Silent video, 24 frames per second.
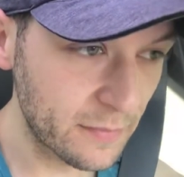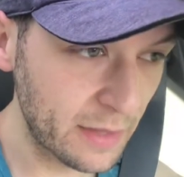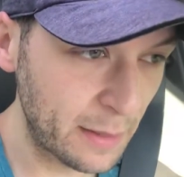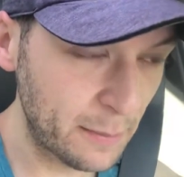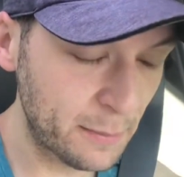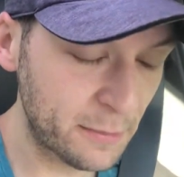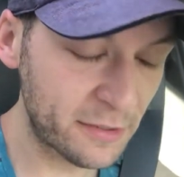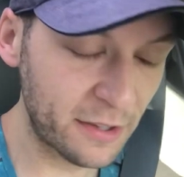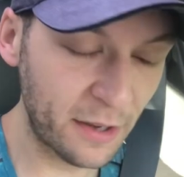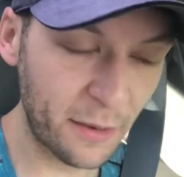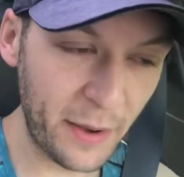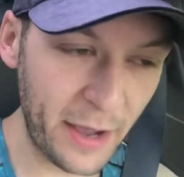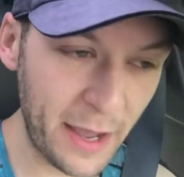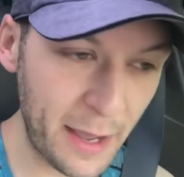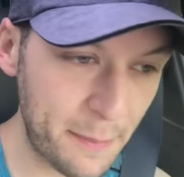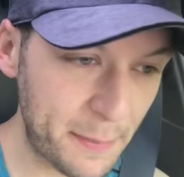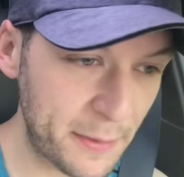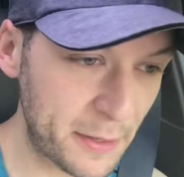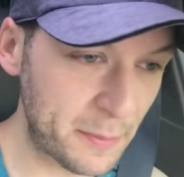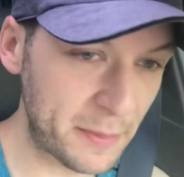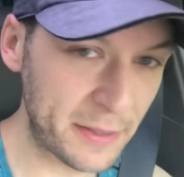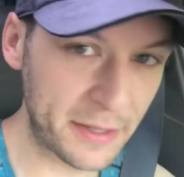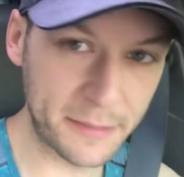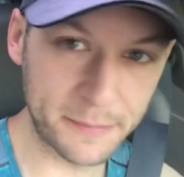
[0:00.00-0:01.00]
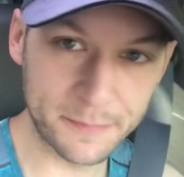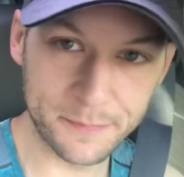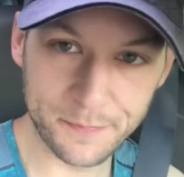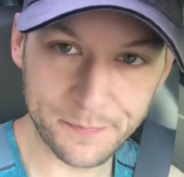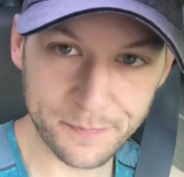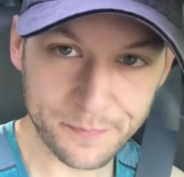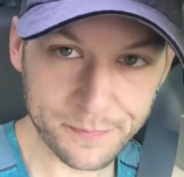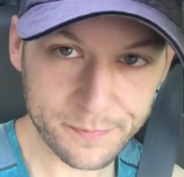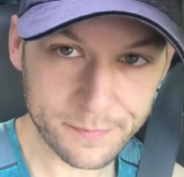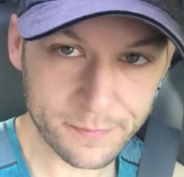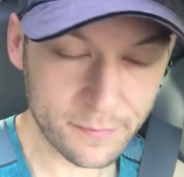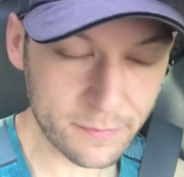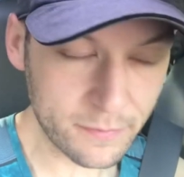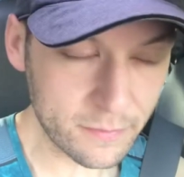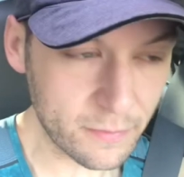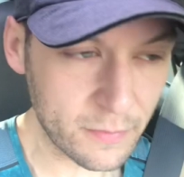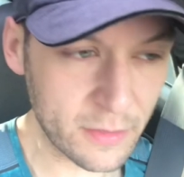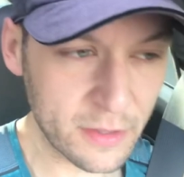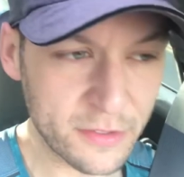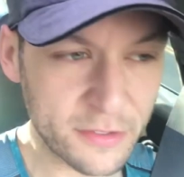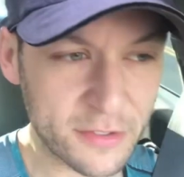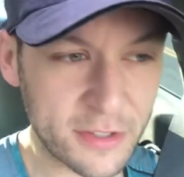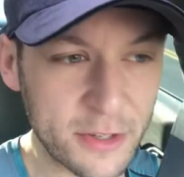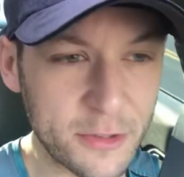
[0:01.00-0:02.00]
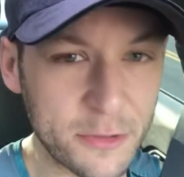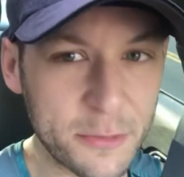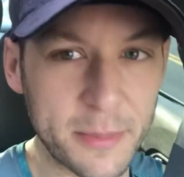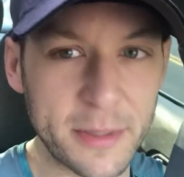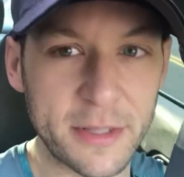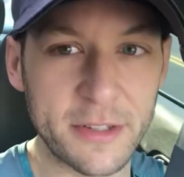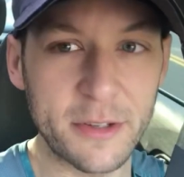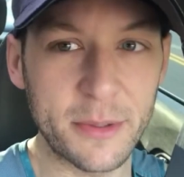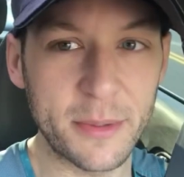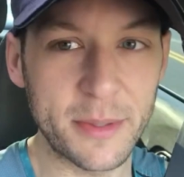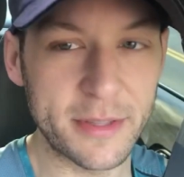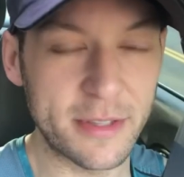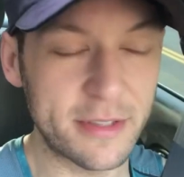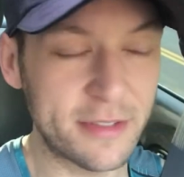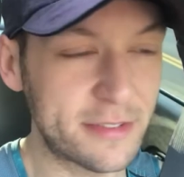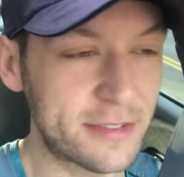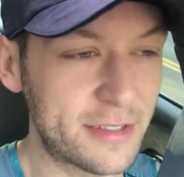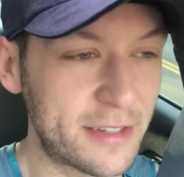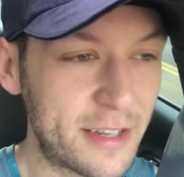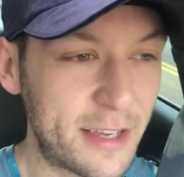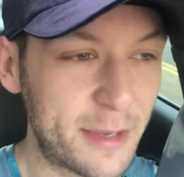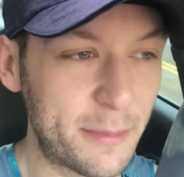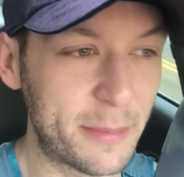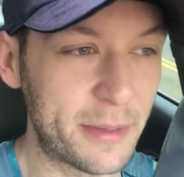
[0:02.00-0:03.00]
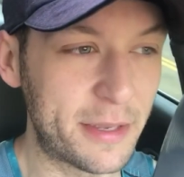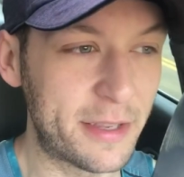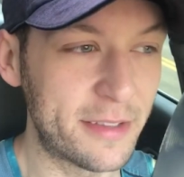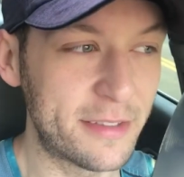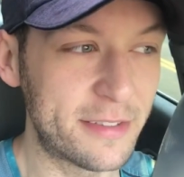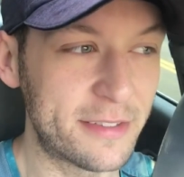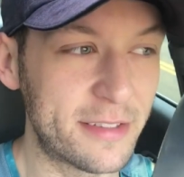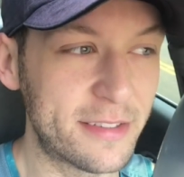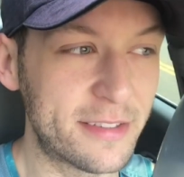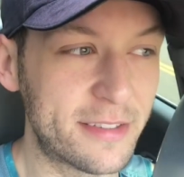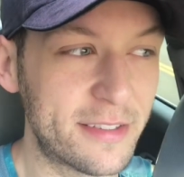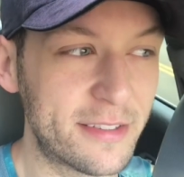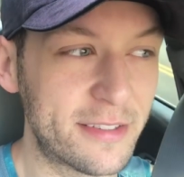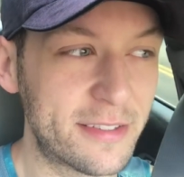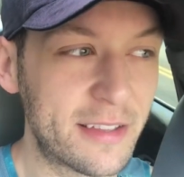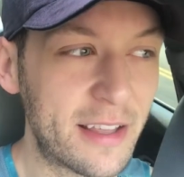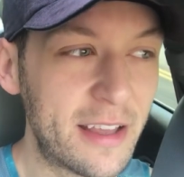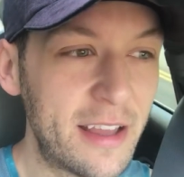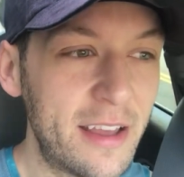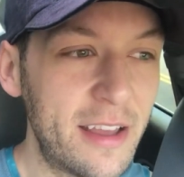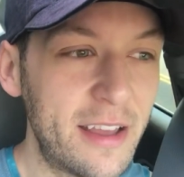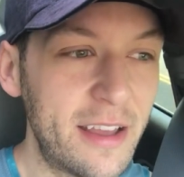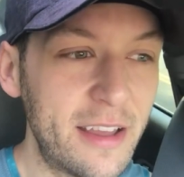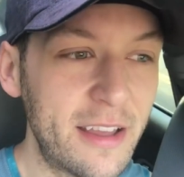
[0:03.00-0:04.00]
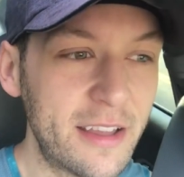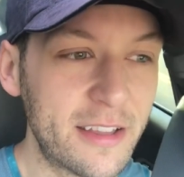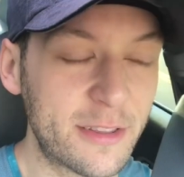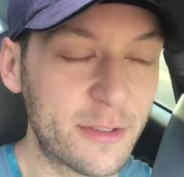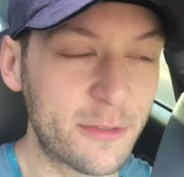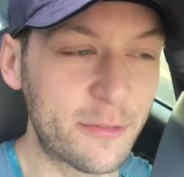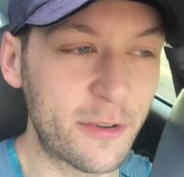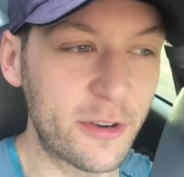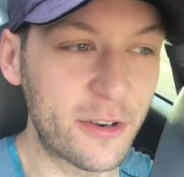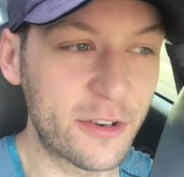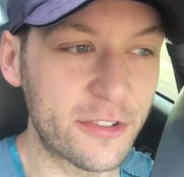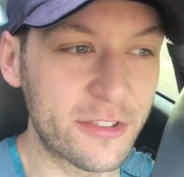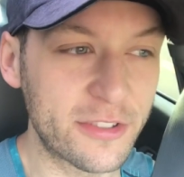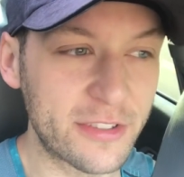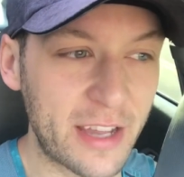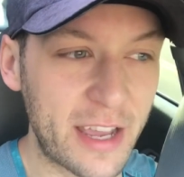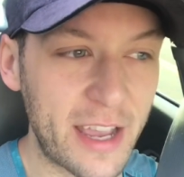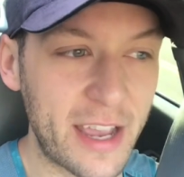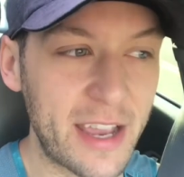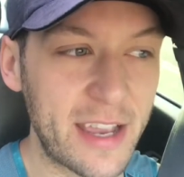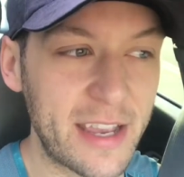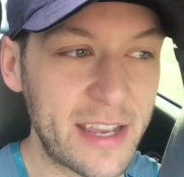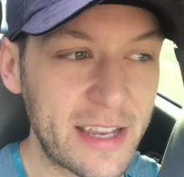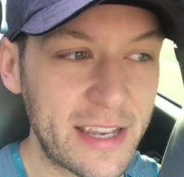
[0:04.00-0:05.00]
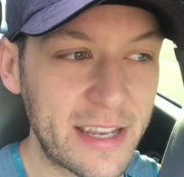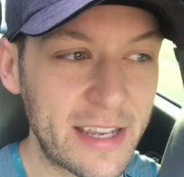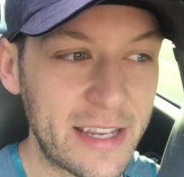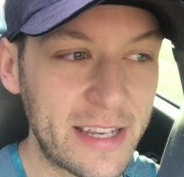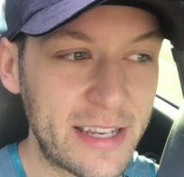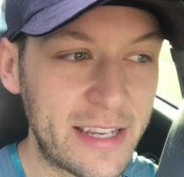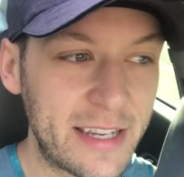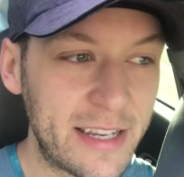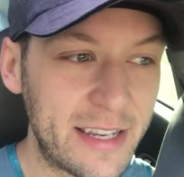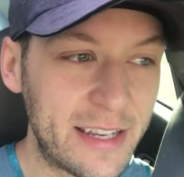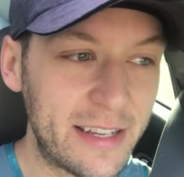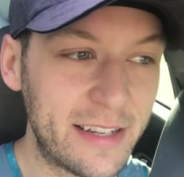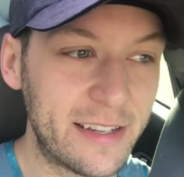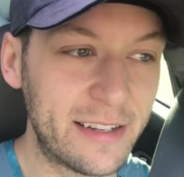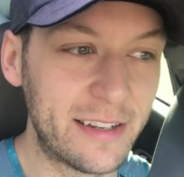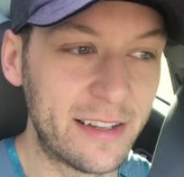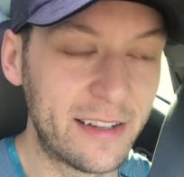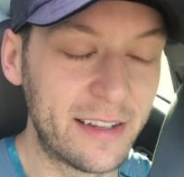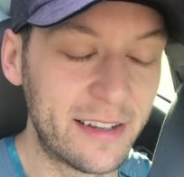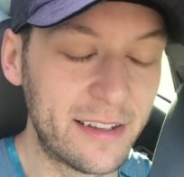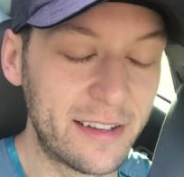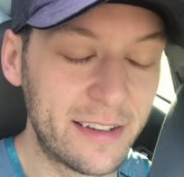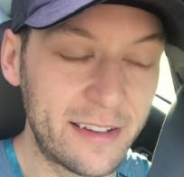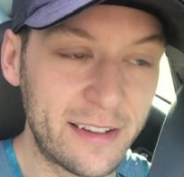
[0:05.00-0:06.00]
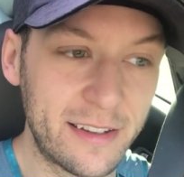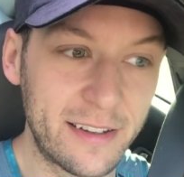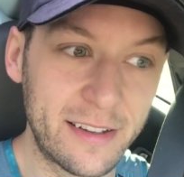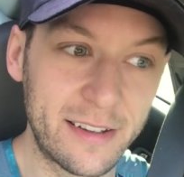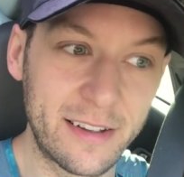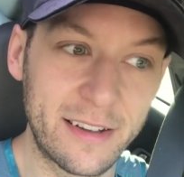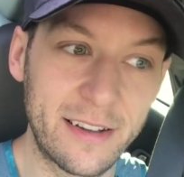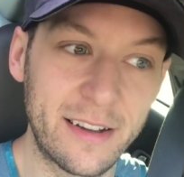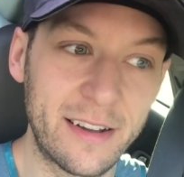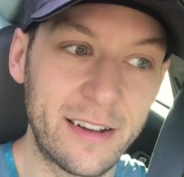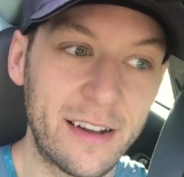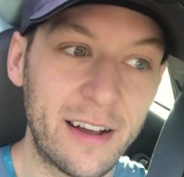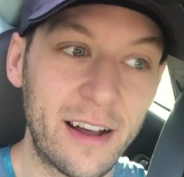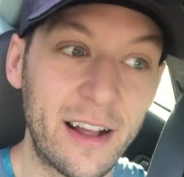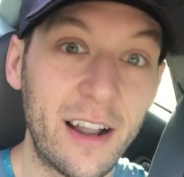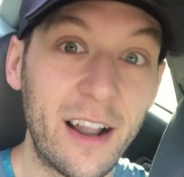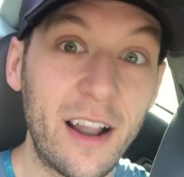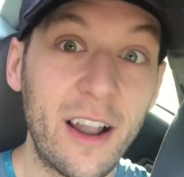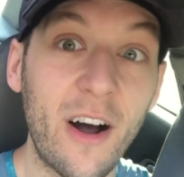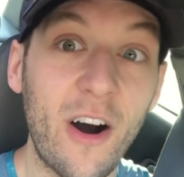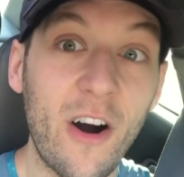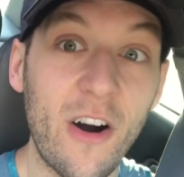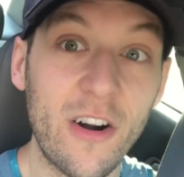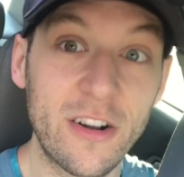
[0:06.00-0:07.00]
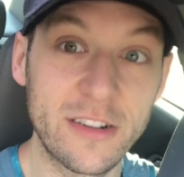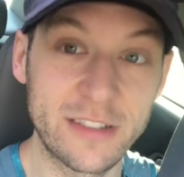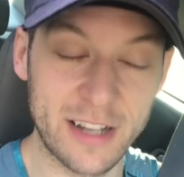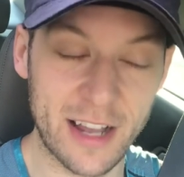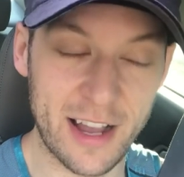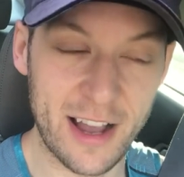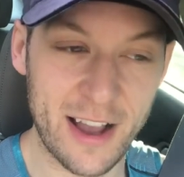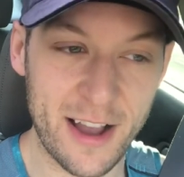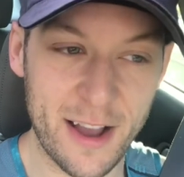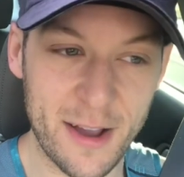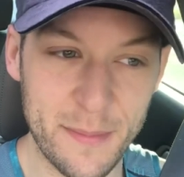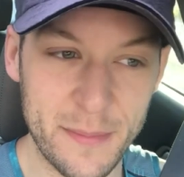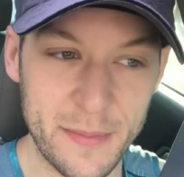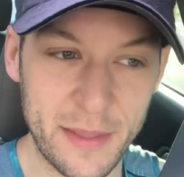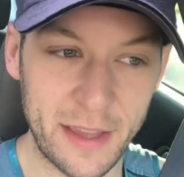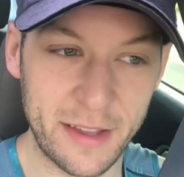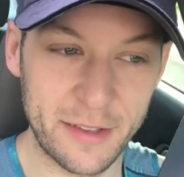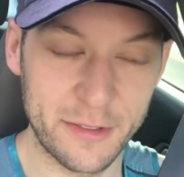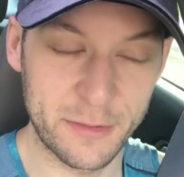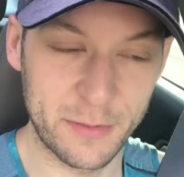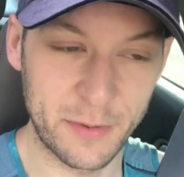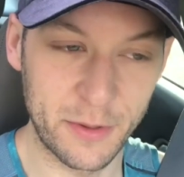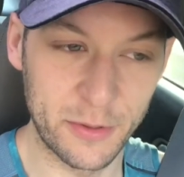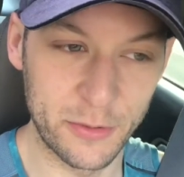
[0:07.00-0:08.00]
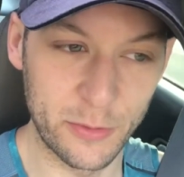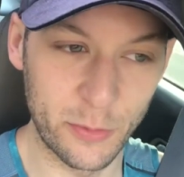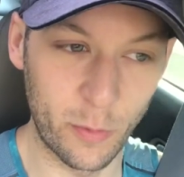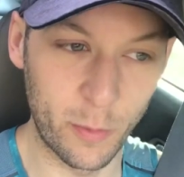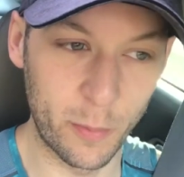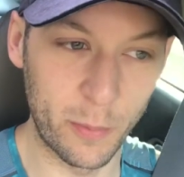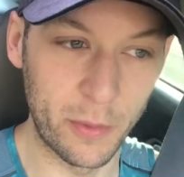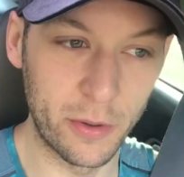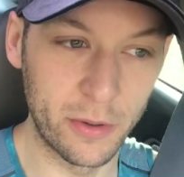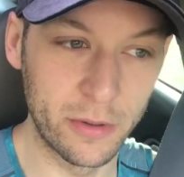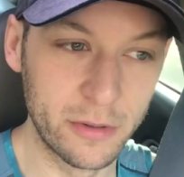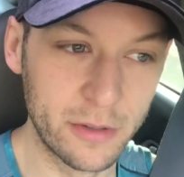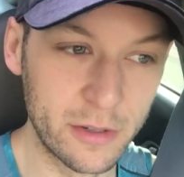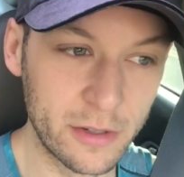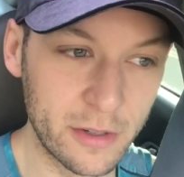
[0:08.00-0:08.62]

I'm so happy to be, excuse me, doing this today because this is the first day in a long time that has felt normal.